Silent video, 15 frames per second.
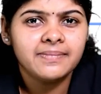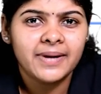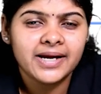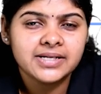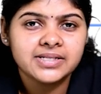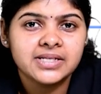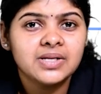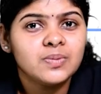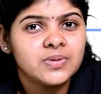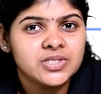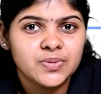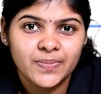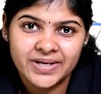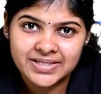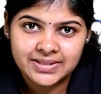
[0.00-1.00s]
bacteria which
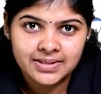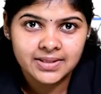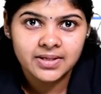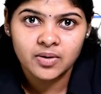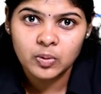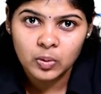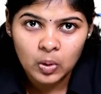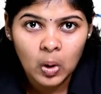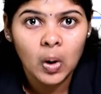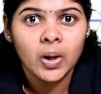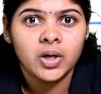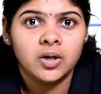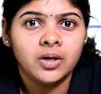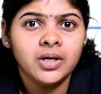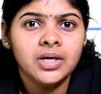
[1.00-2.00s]
is present in our
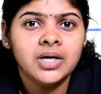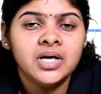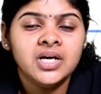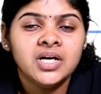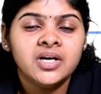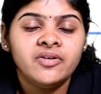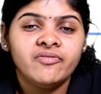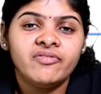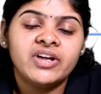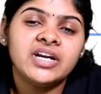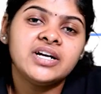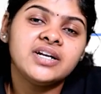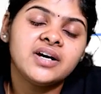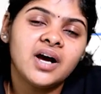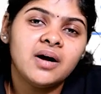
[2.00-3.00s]
colon. When
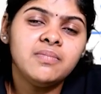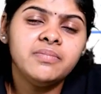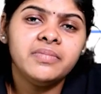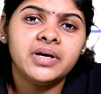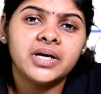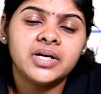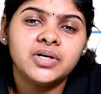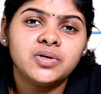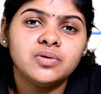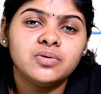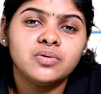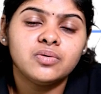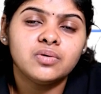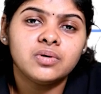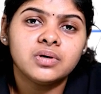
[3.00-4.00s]
it comes
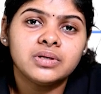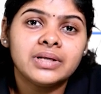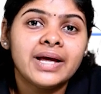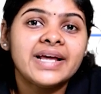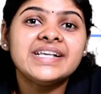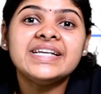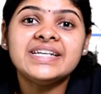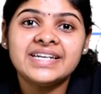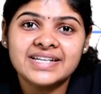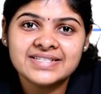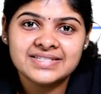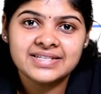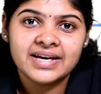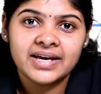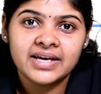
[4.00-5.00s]
into the
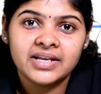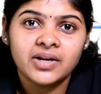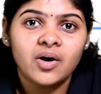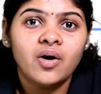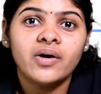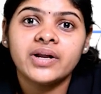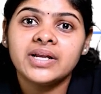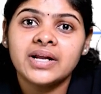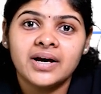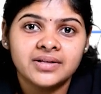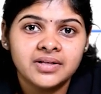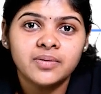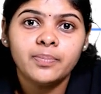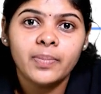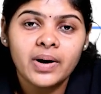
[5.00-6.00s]
intestine or in
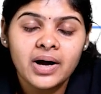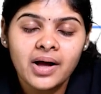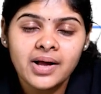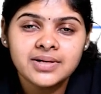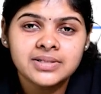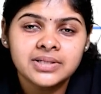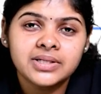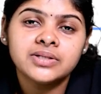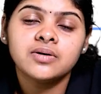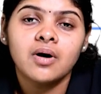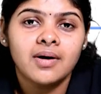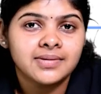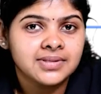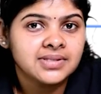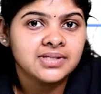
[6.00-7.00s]
other parts, it
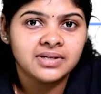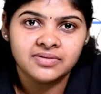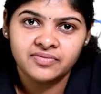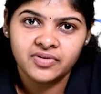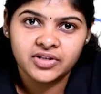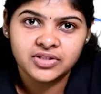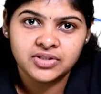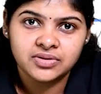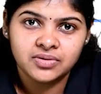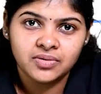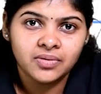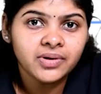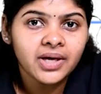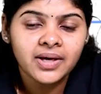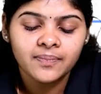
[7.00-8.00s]
causes infection.
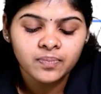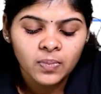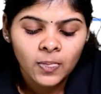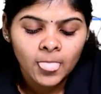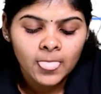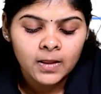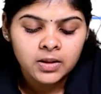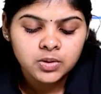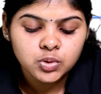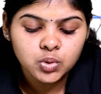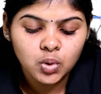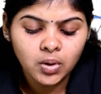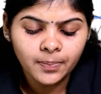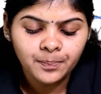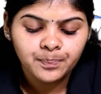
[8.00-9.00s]
Okay.
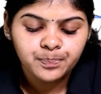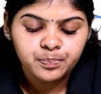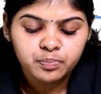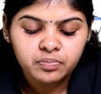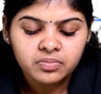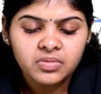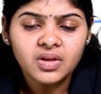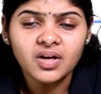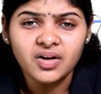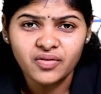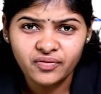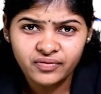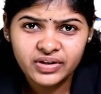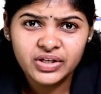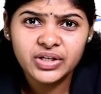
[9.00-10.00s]
So
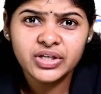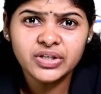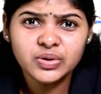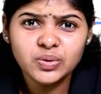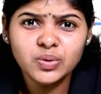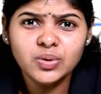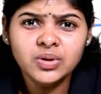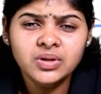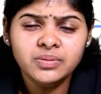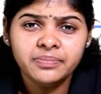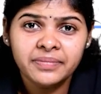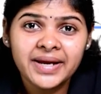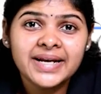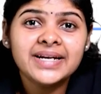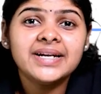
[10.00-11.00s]
we need to
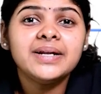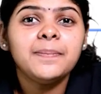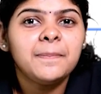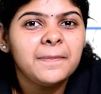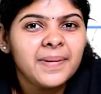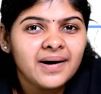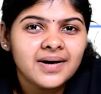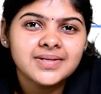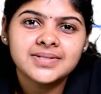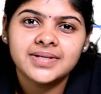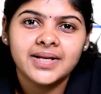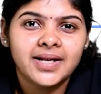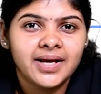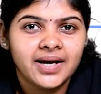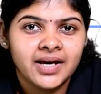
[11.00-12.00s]
maintain the
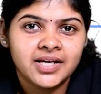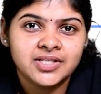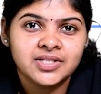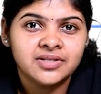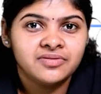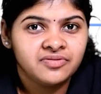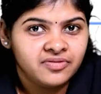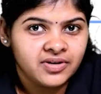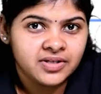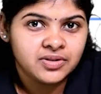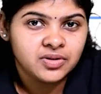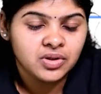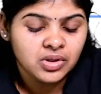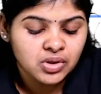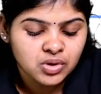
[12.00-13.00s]
personal hygiene
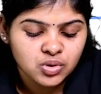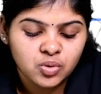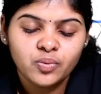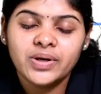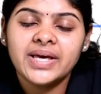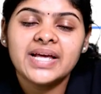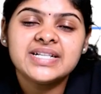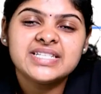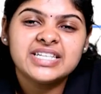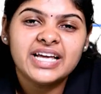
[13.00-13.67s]
first. So we can